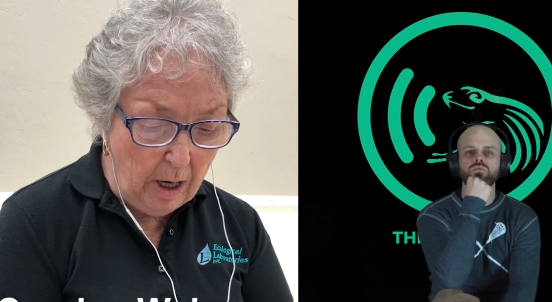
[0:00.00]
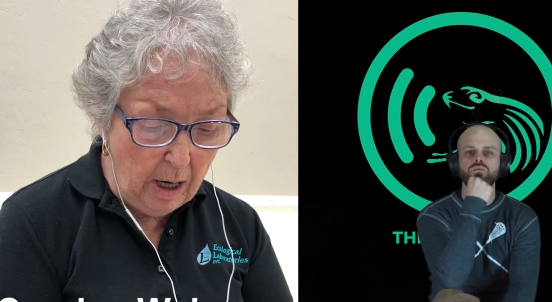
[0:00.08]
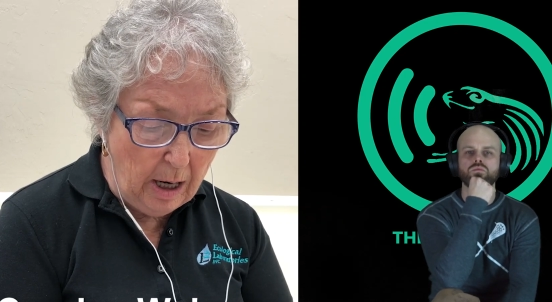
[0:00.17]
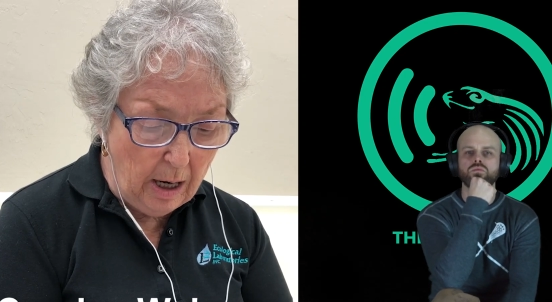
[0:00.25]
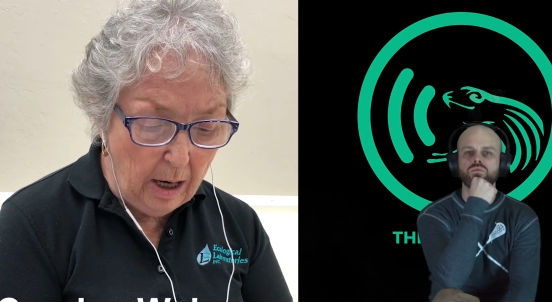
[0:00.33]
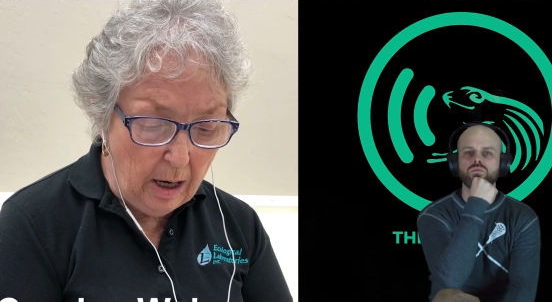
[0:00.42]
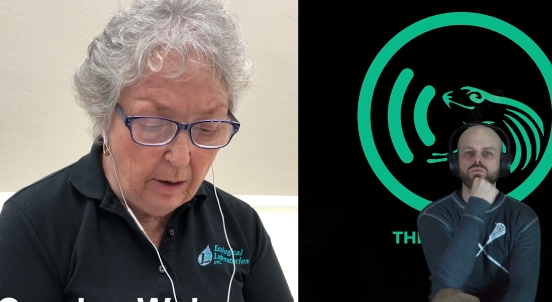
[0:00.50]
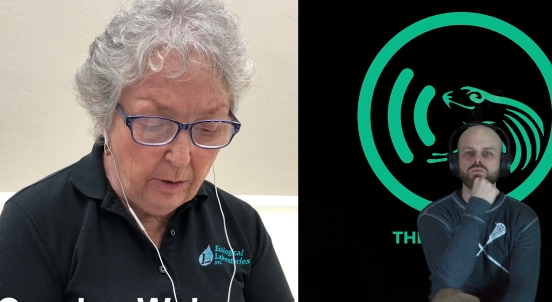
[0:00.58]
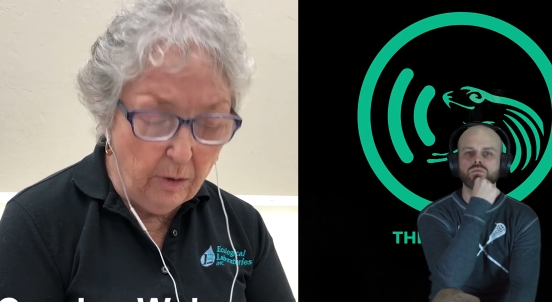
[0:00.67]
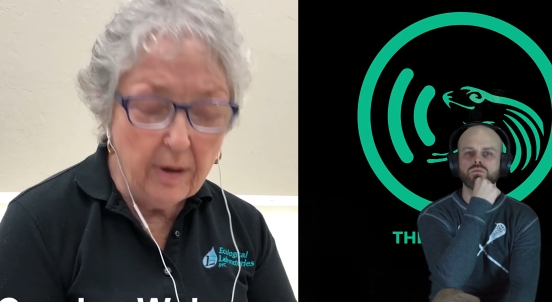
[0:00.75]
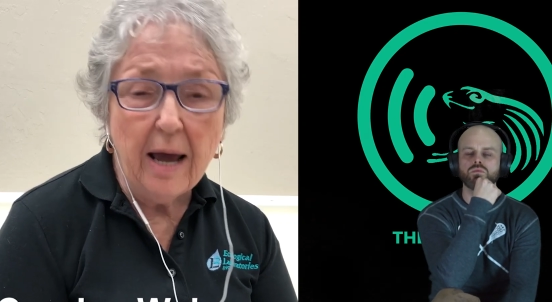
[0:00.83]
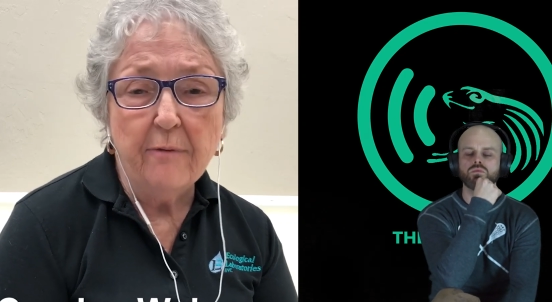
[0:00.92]
Speaker 1: uh,
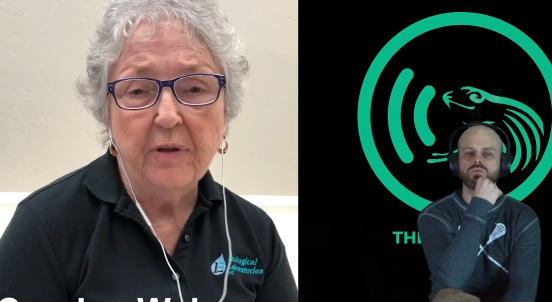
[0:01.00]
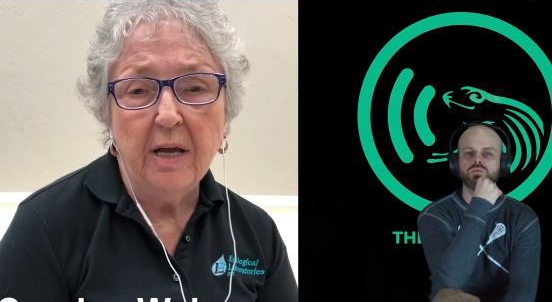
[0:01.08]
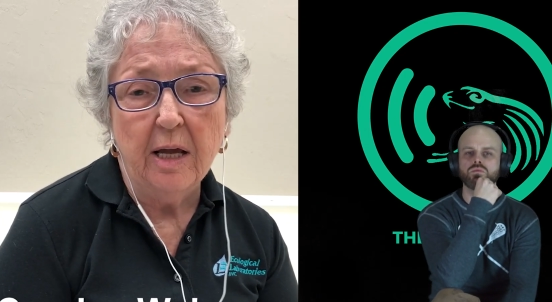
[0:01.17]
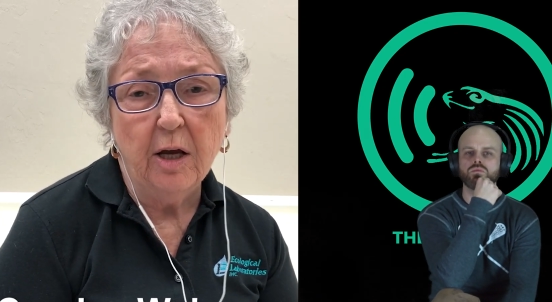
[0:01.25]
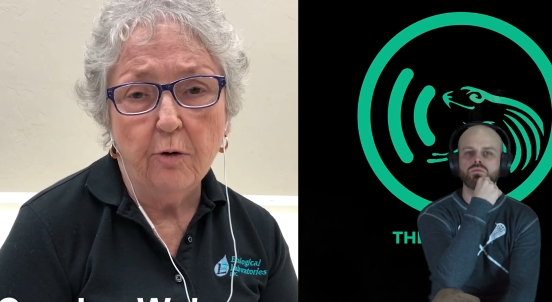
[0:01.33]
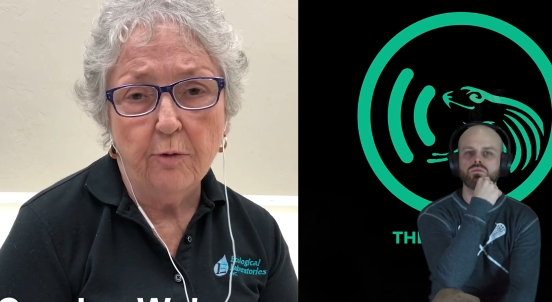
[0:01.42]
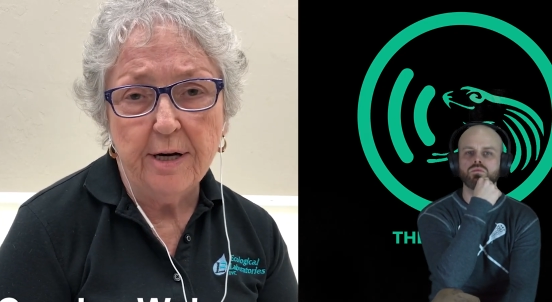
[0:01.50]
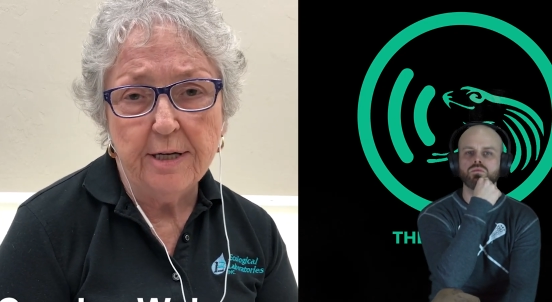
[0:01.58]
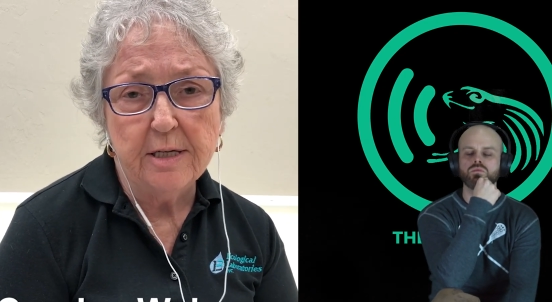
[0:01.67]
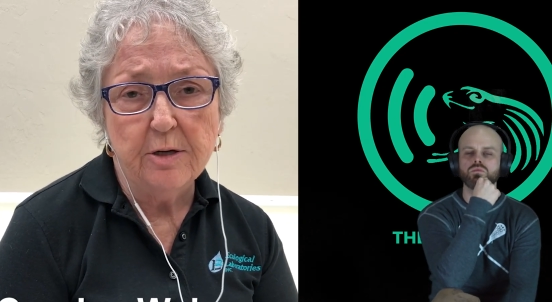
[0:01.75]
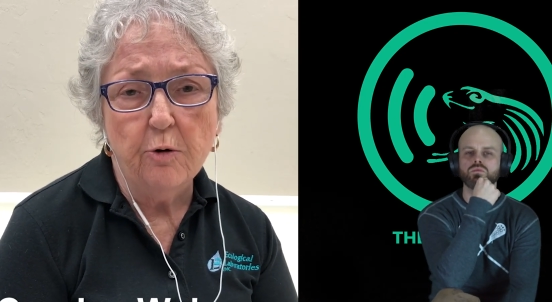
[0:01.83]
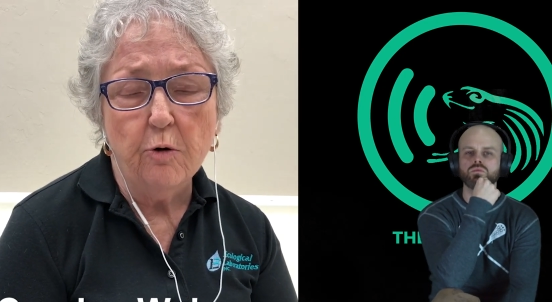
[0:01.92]
going to have to
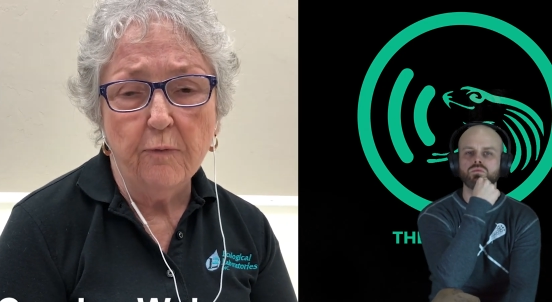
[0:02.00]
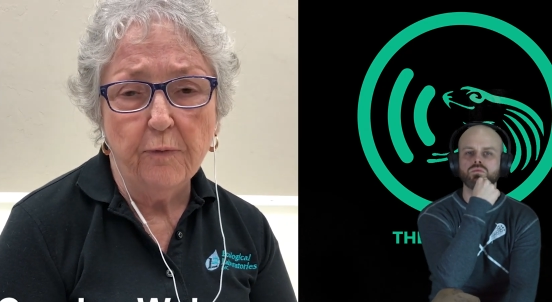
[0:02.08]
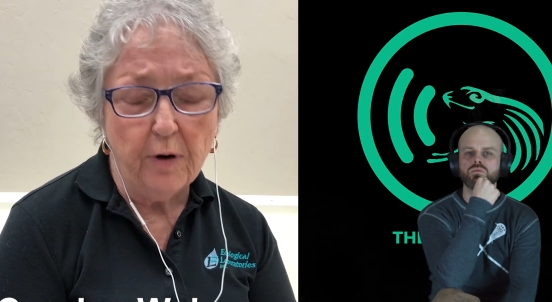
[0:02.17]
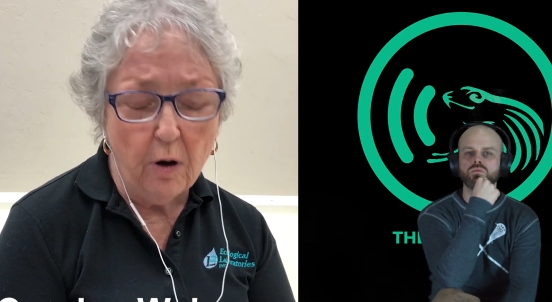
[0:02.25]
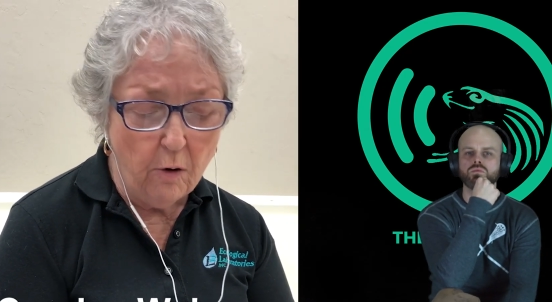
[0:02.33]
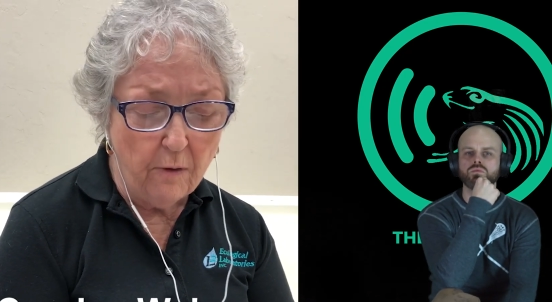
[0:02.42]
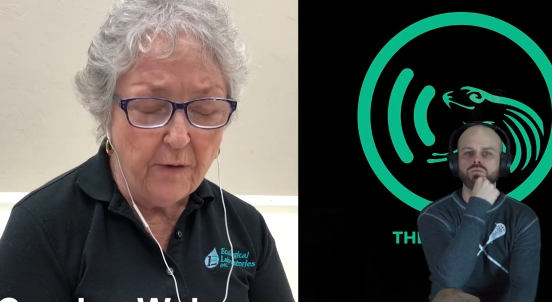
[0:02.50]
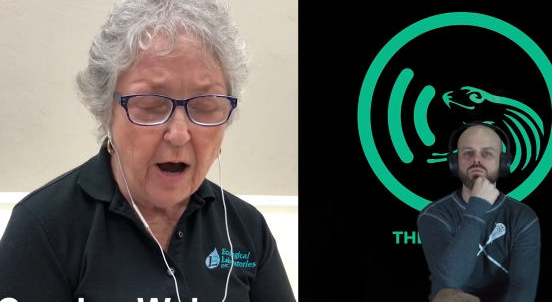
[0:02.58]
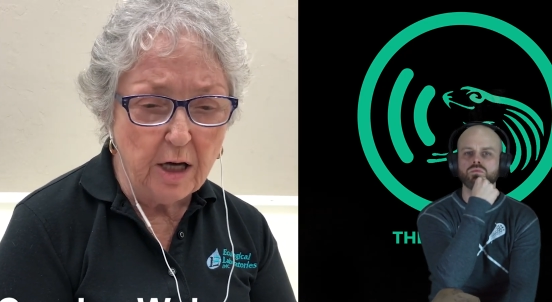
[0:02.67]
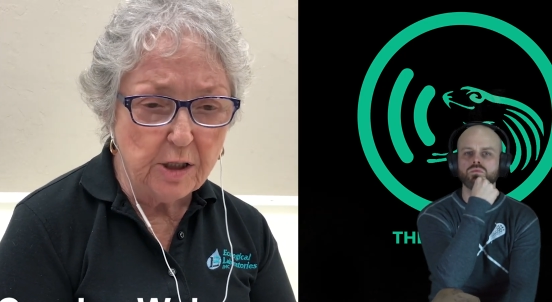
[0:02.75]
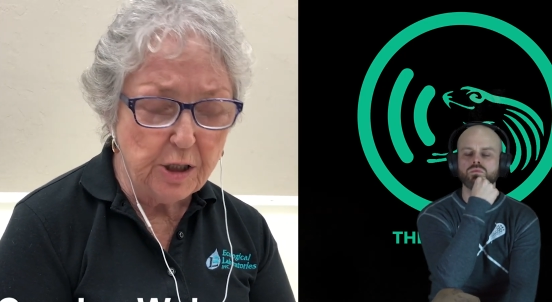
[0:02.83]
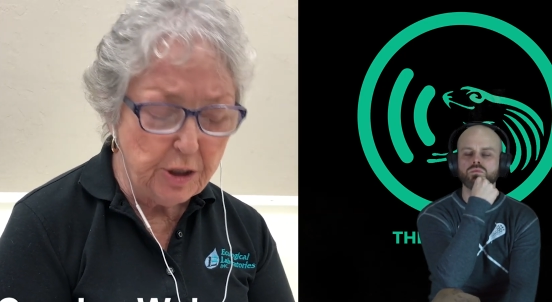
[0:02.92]
increase your flow of
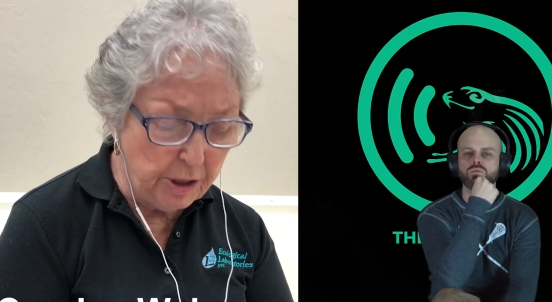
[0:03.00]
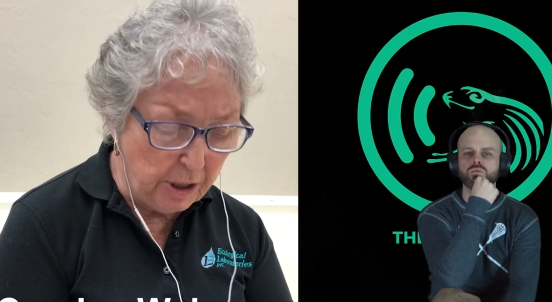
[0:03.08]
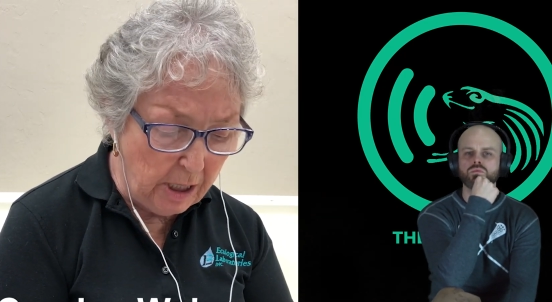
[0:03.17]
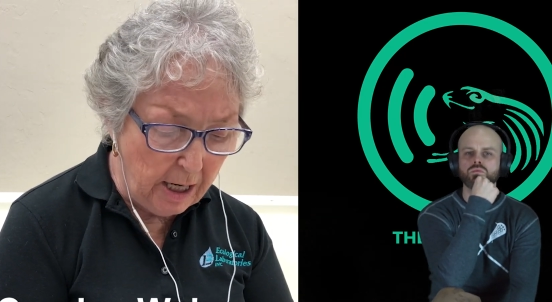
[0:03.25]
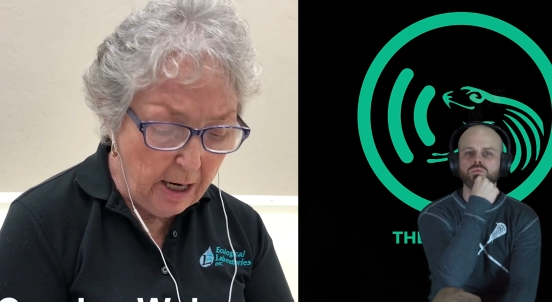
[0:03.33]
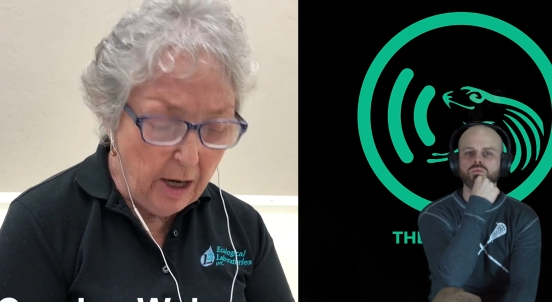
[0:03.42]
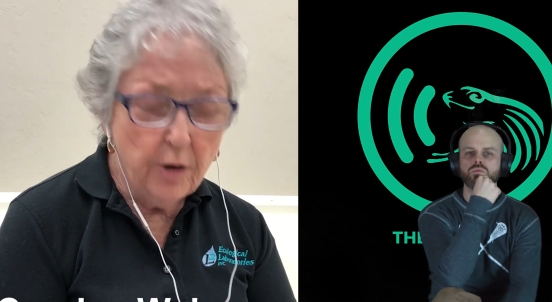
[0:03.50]
oxygen,